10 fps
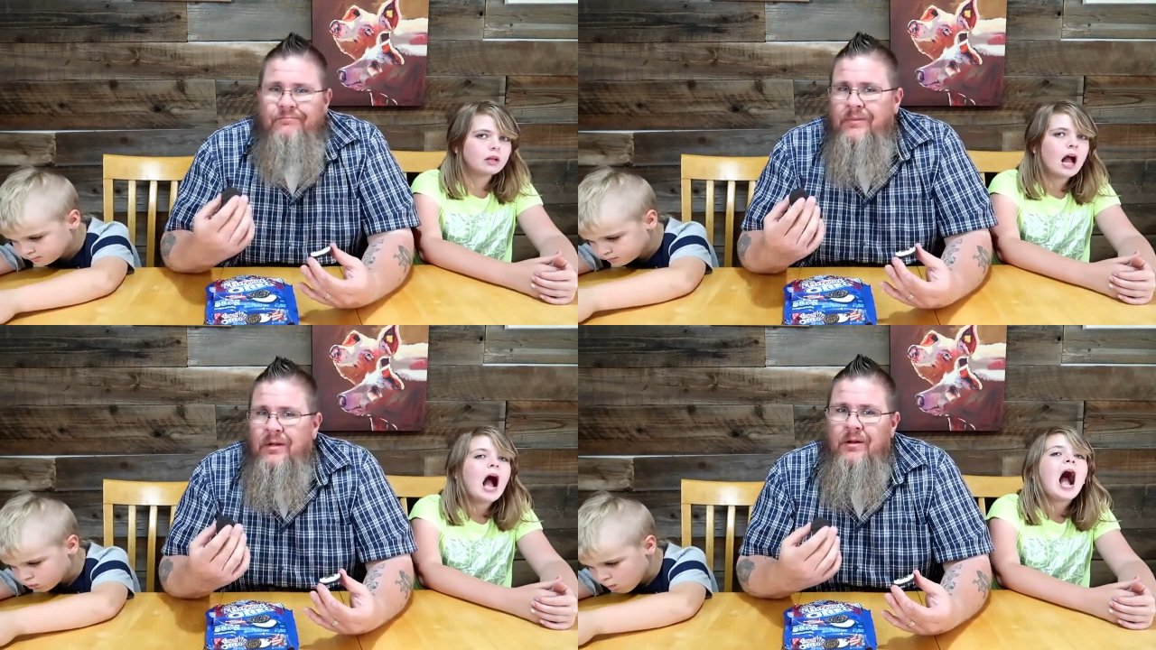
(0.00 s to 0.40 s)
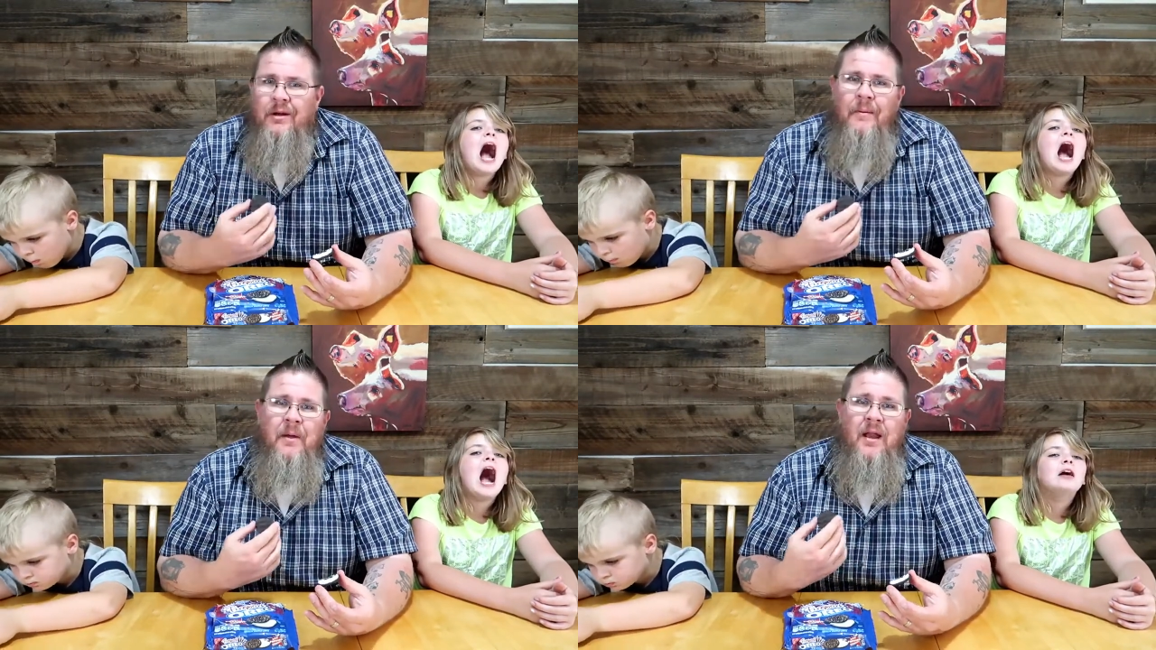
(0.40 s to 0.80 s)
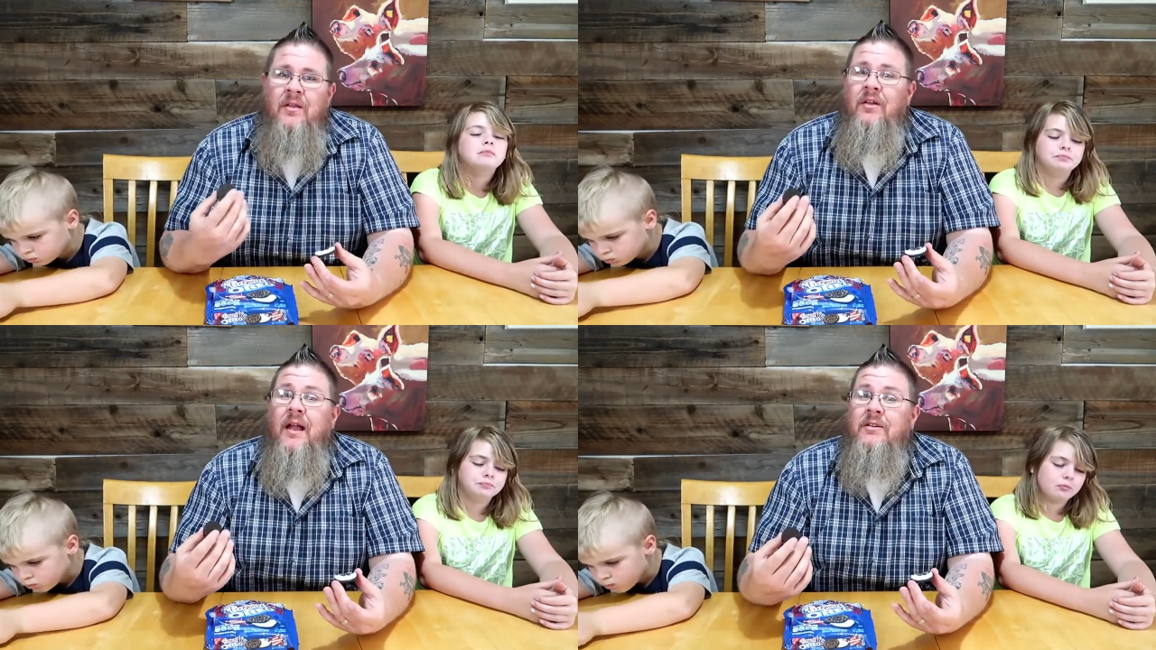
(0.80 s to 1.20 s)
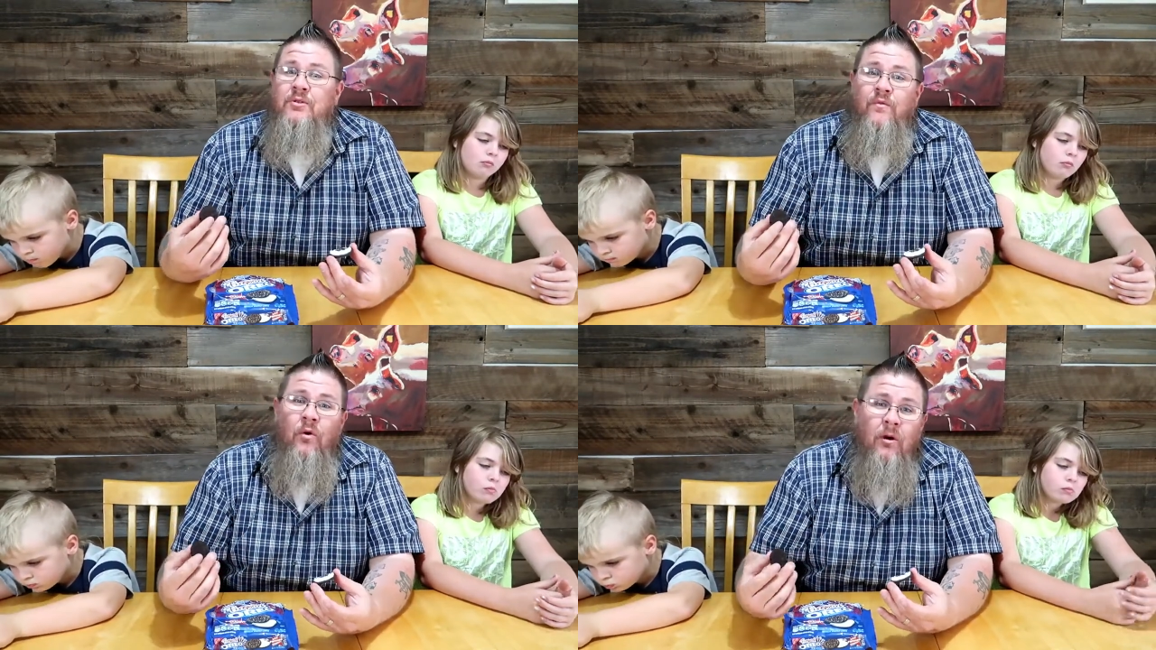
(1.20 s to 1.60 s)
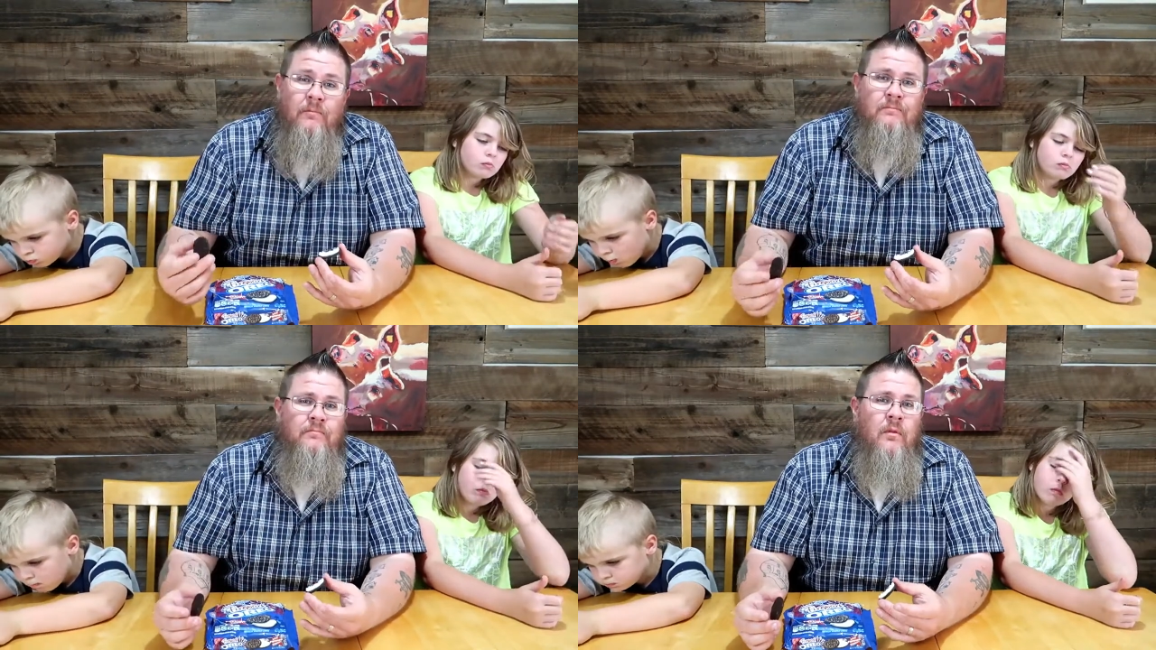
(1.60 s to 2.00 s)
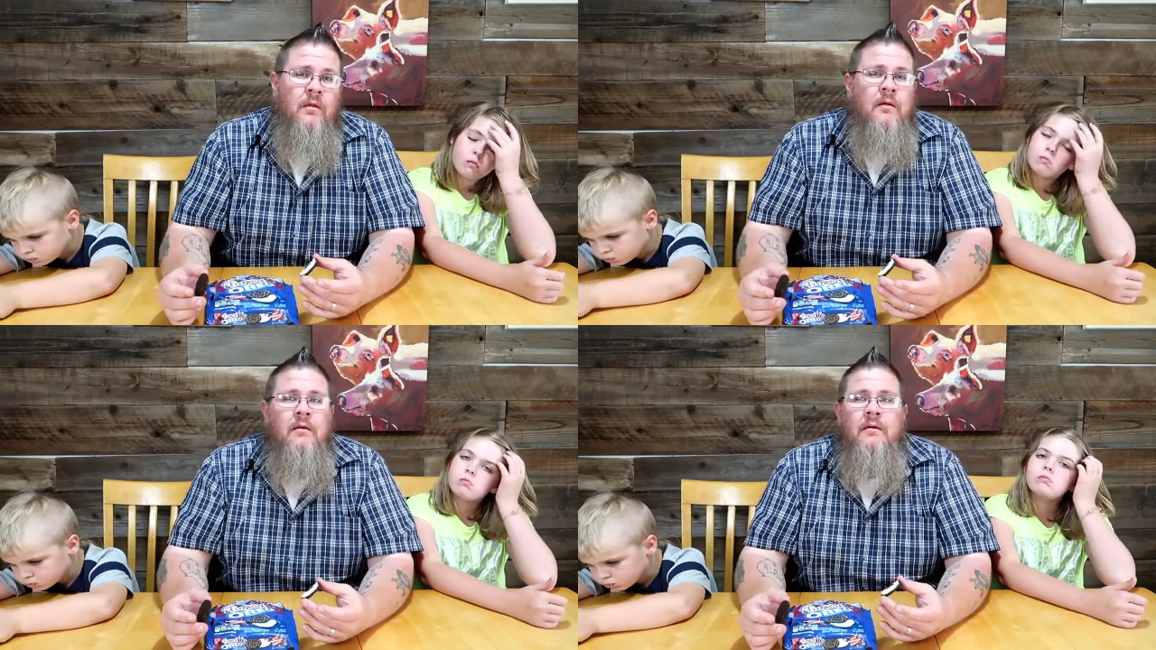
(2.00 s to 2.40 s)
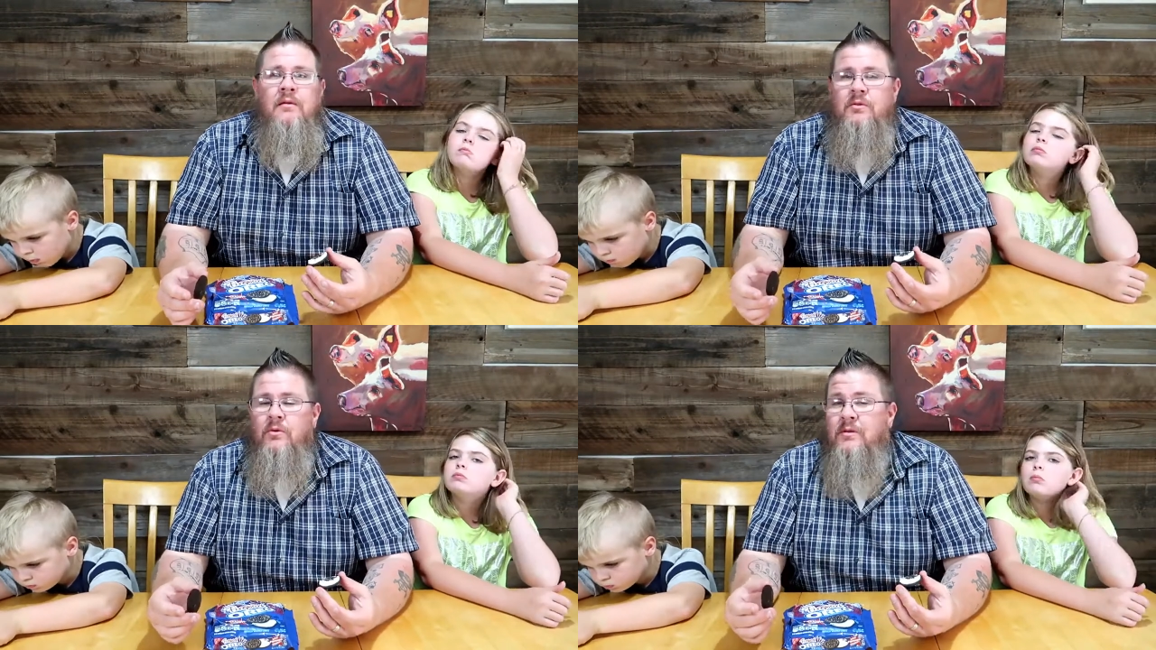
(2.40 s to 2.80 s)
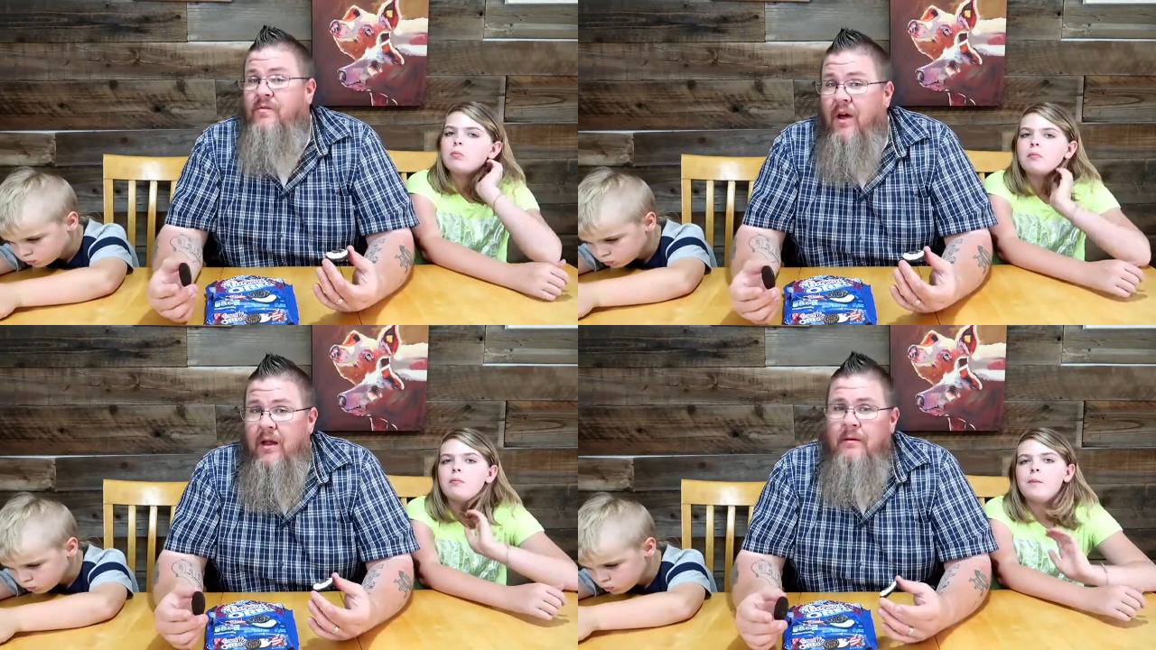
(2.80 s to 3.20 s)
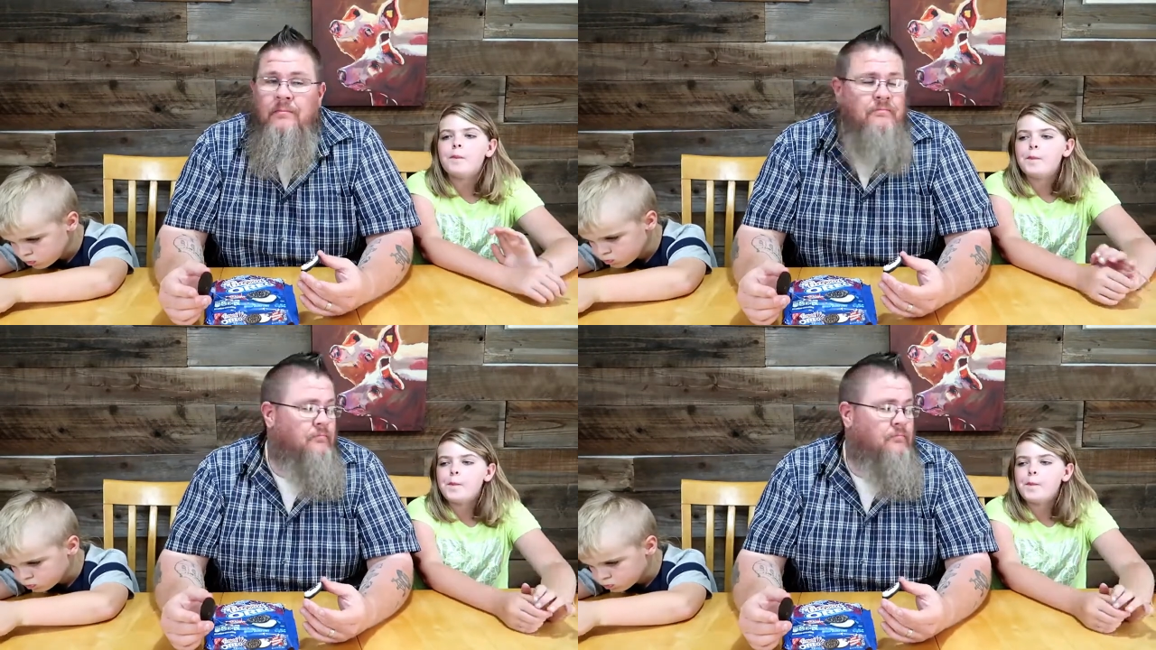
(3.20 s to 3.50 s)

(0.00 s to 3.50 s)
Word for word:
Speaker 1: You know, you're not paying anything extra for them. So it's fun.